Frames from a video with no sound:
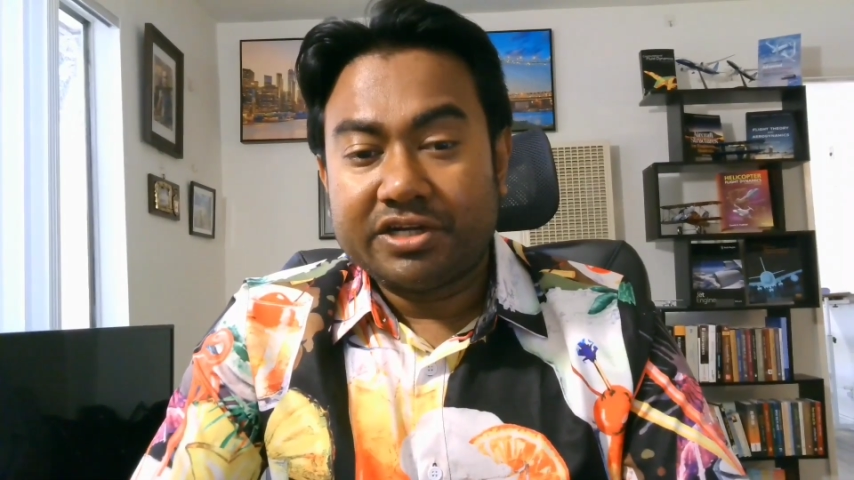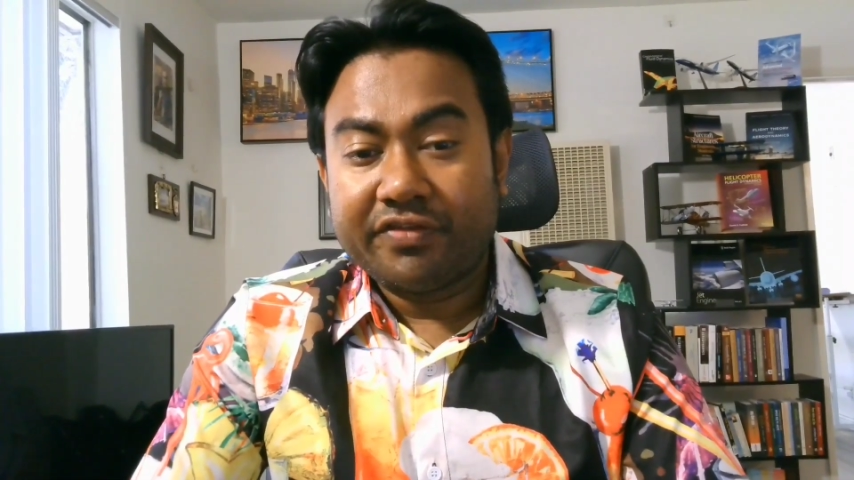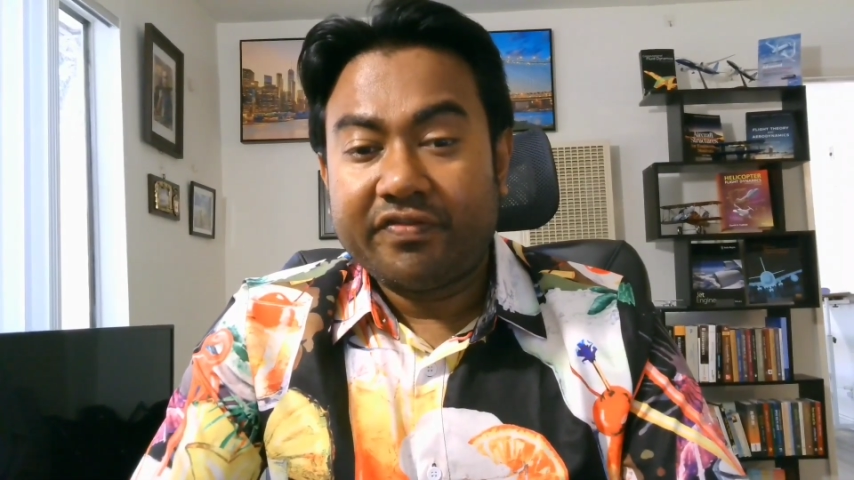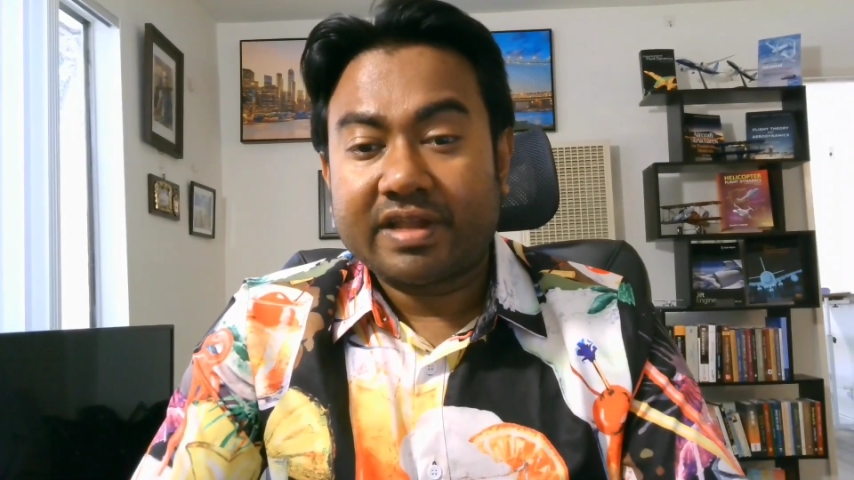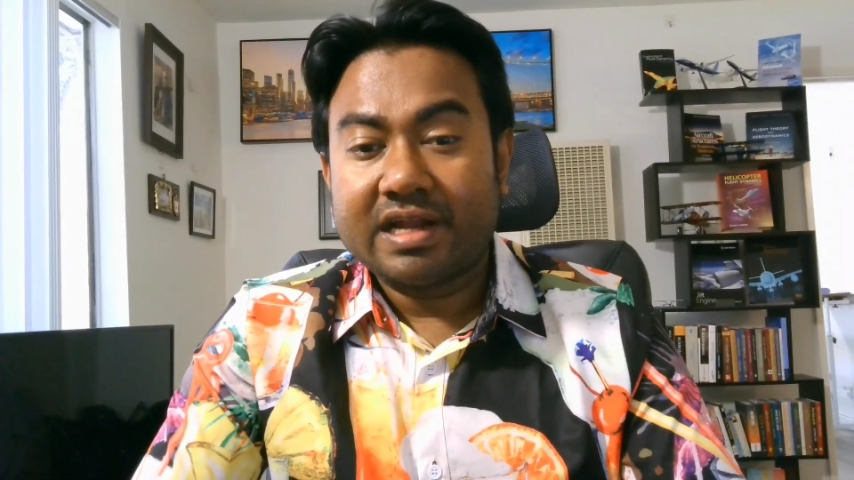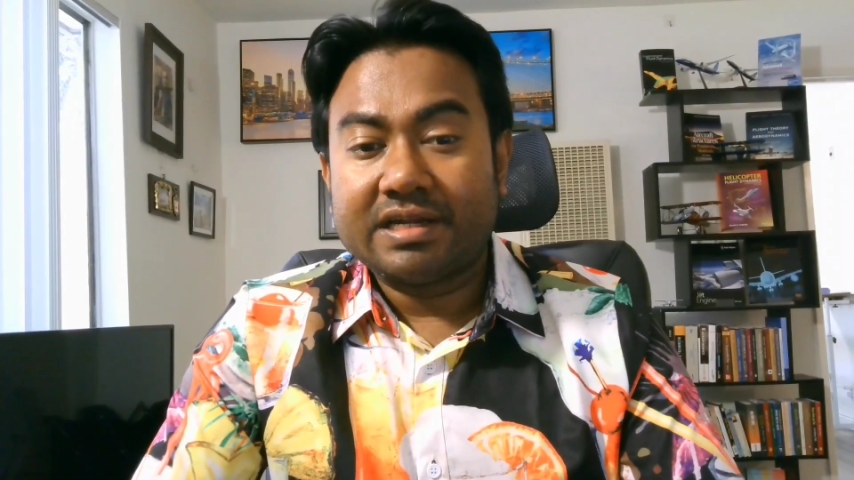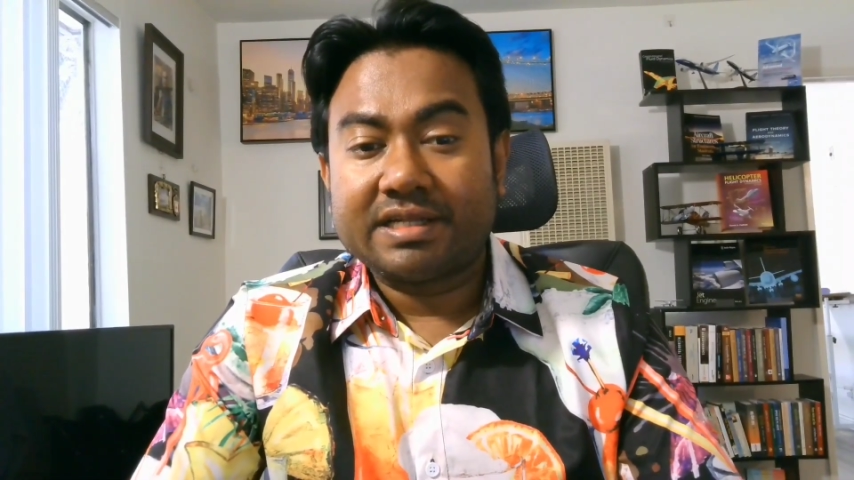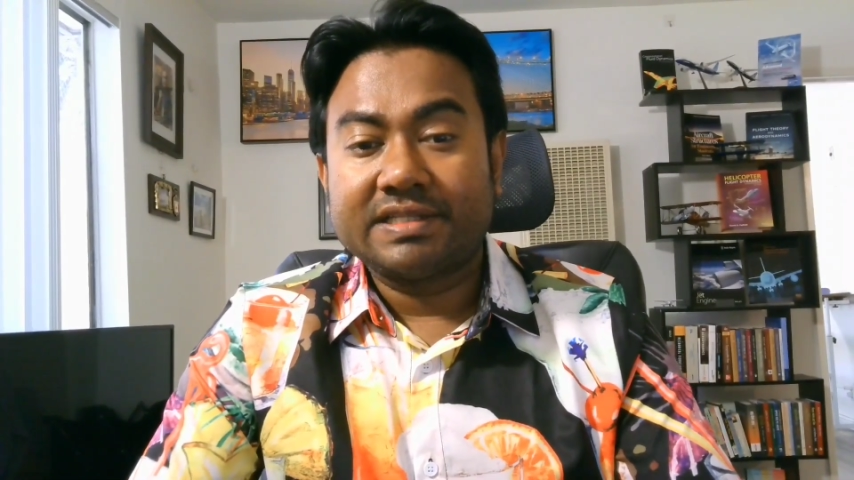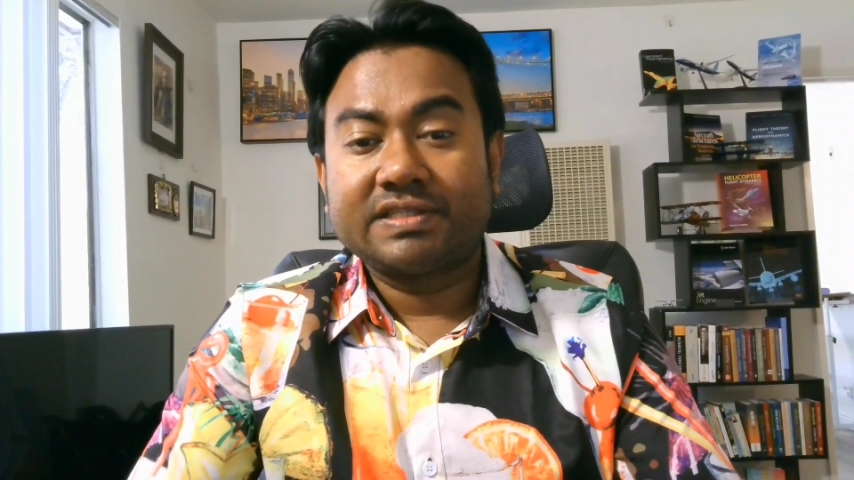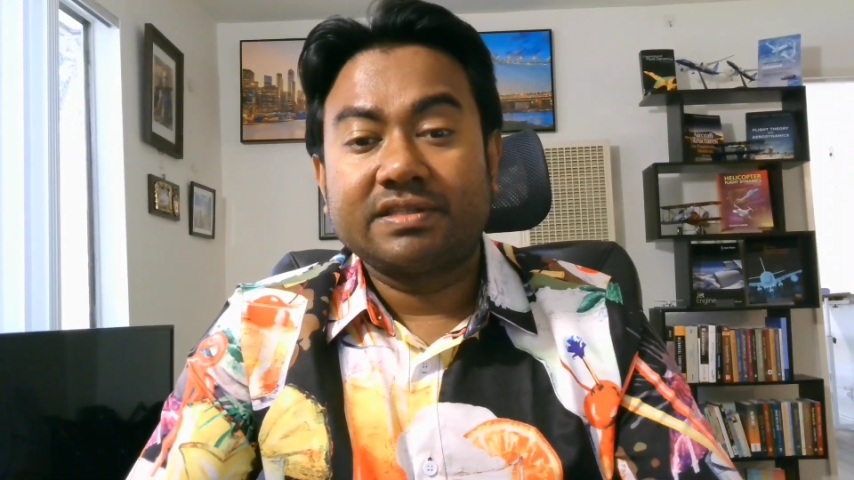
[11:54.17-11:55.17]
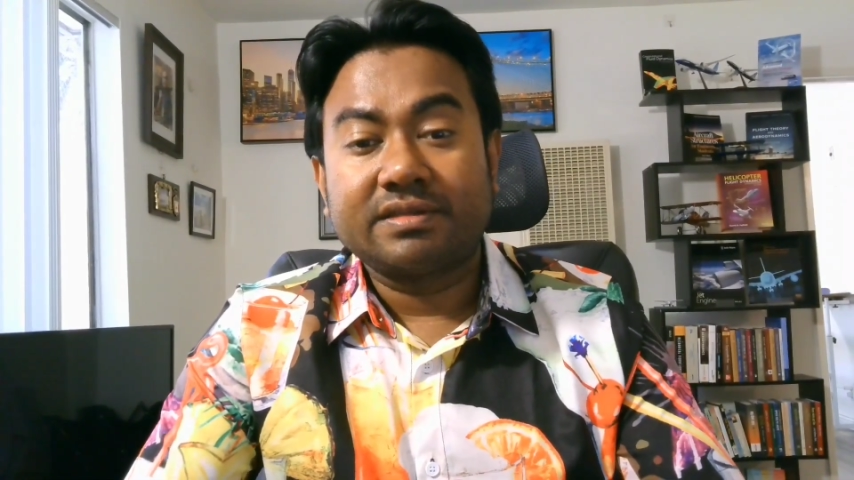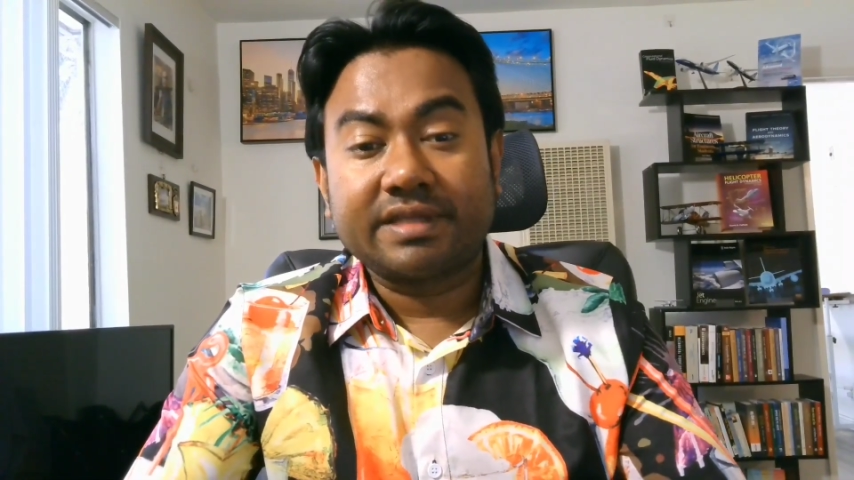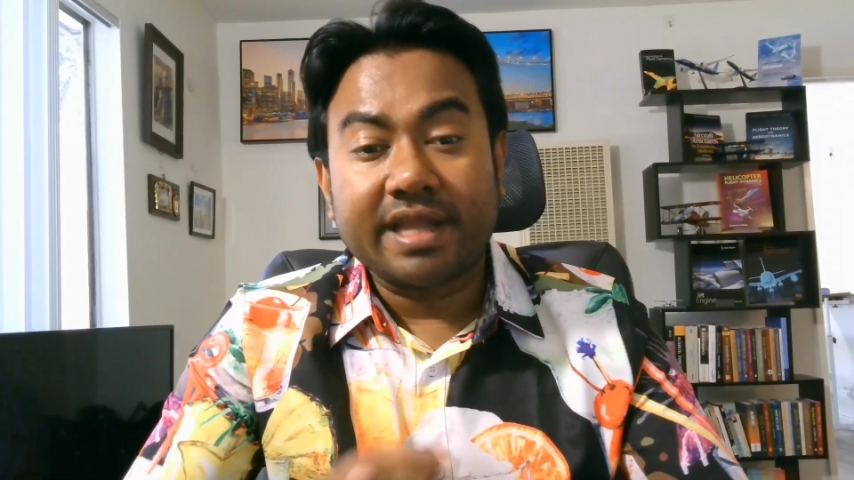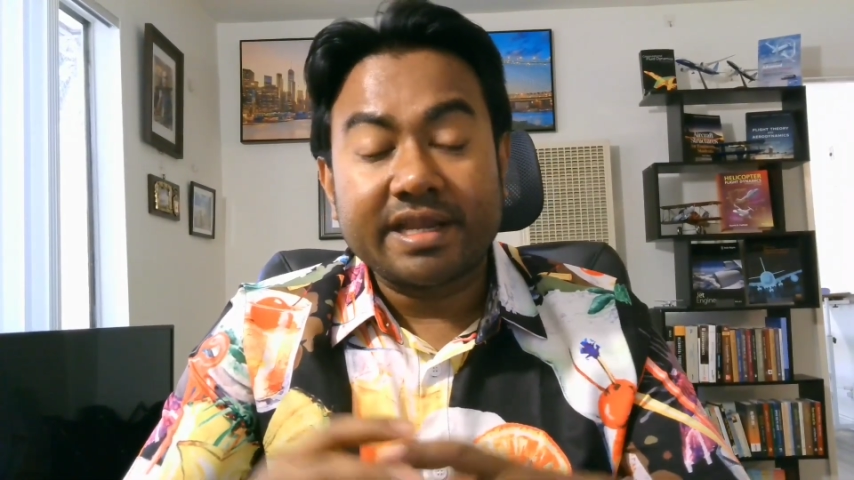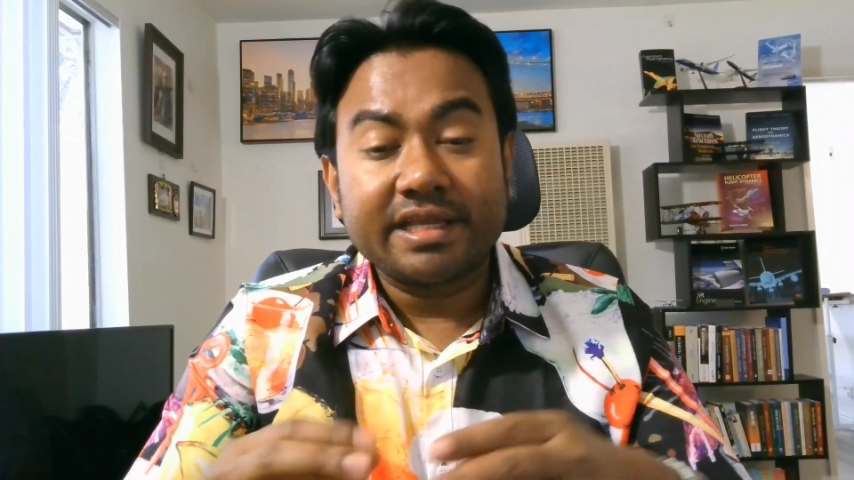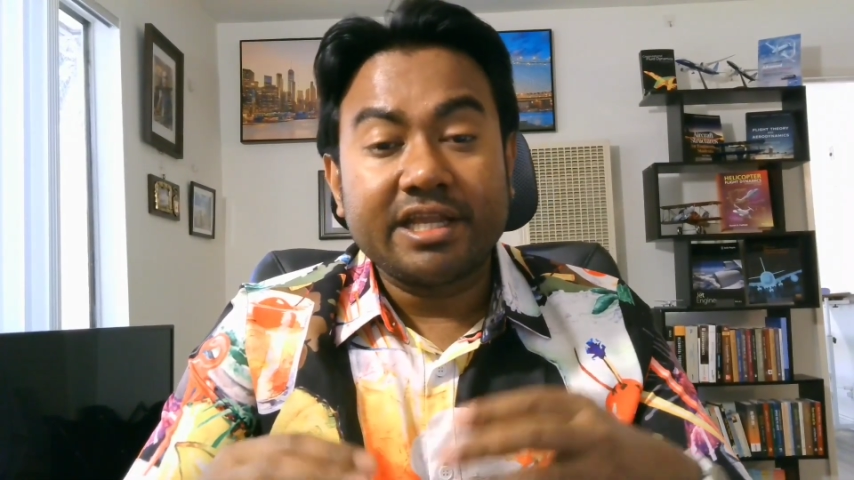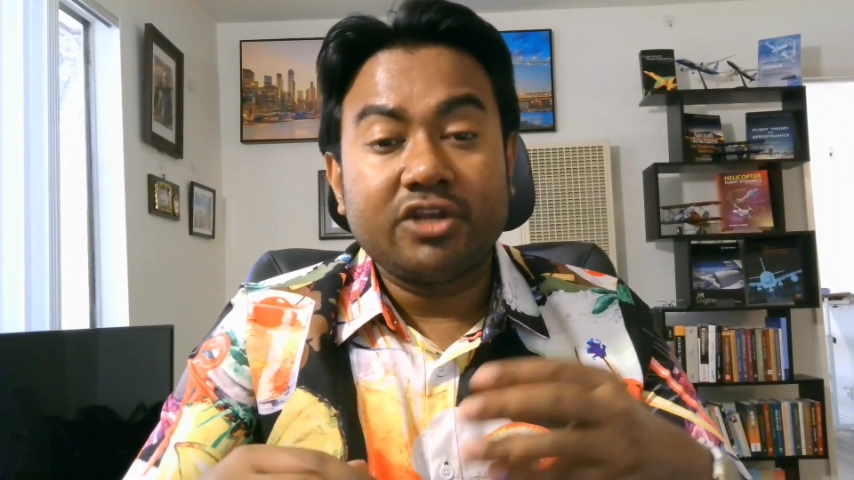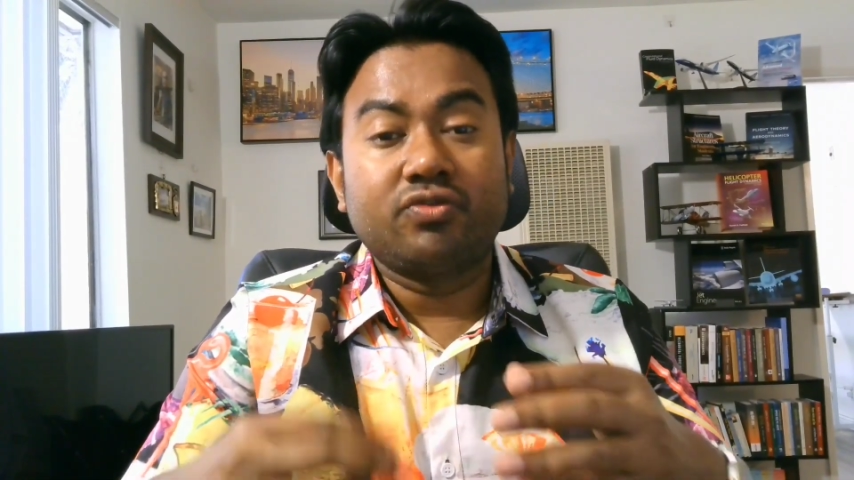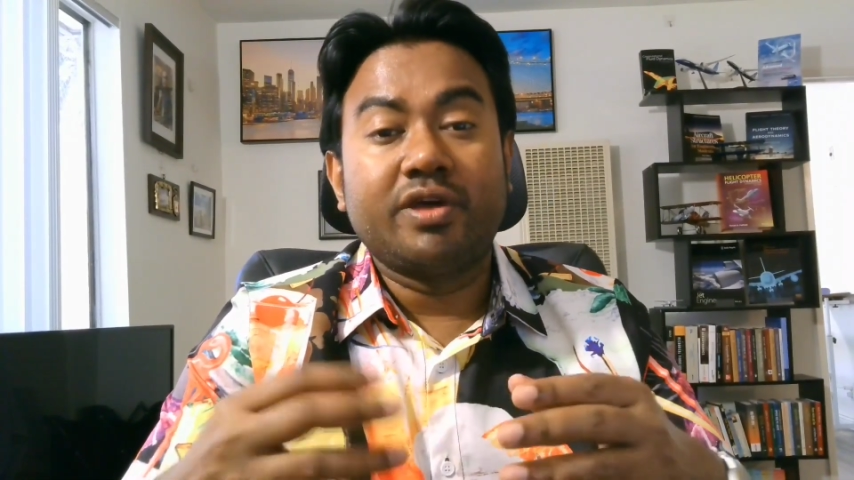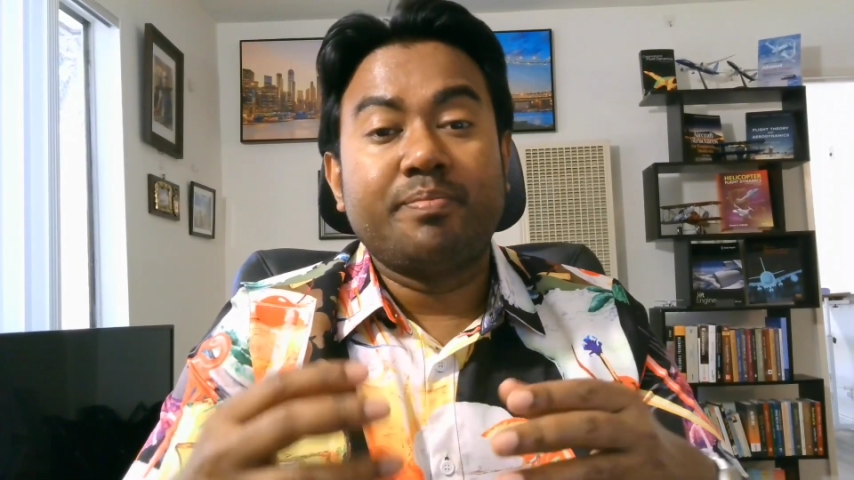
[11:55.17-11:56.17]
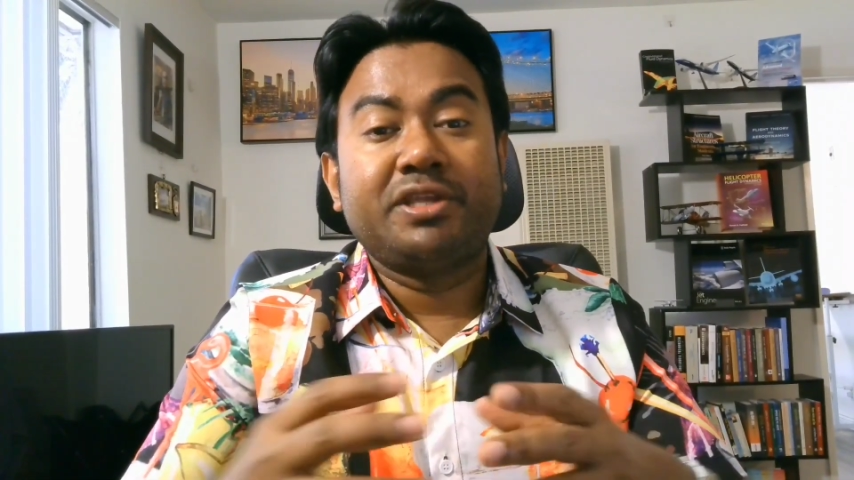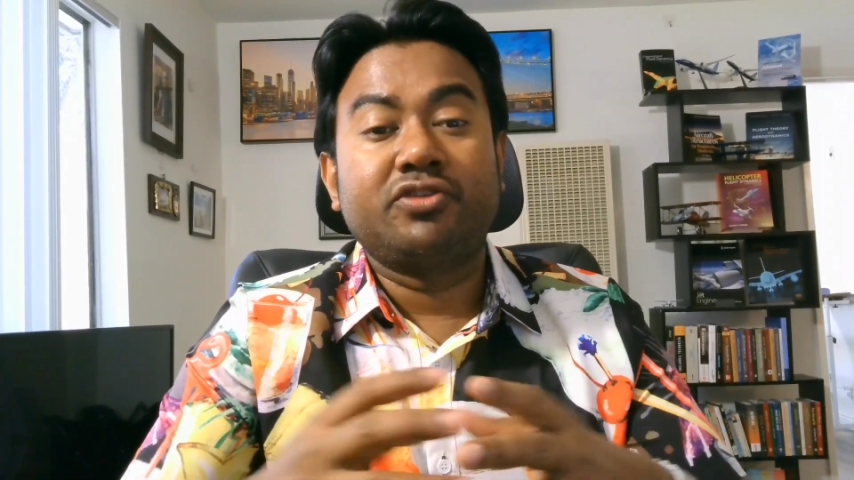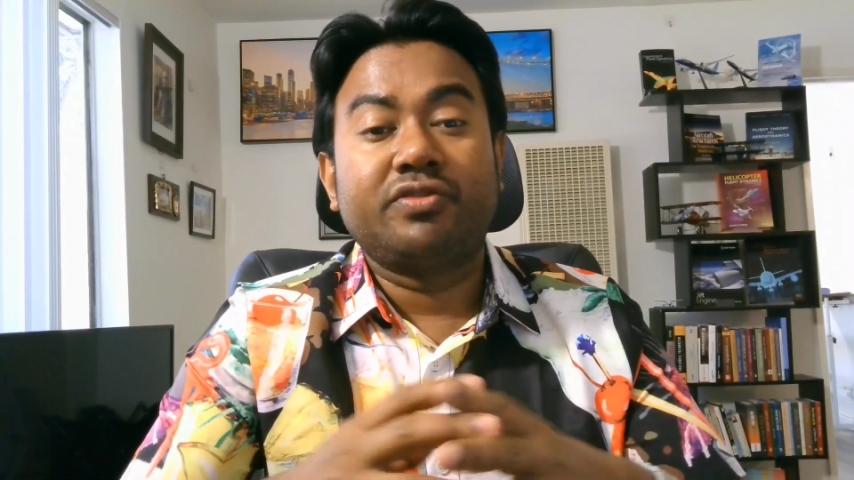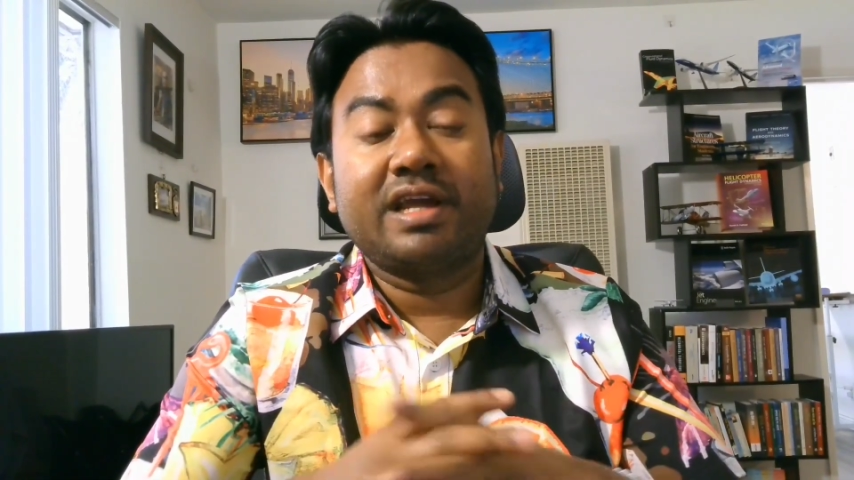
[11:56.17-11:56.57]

difficulties getting into the major